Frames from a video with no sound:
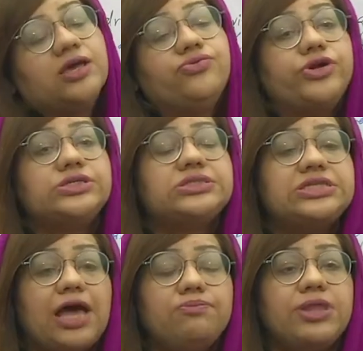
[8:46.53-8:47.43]
there are
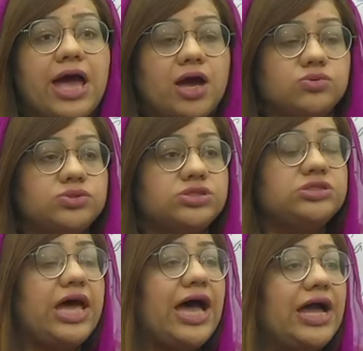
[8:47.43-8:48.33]
some nouns
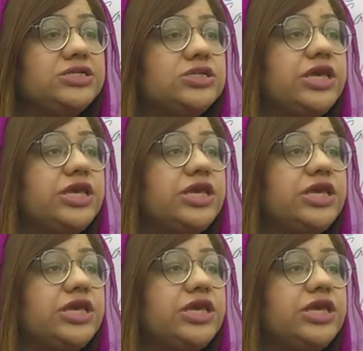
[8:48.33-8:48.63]
that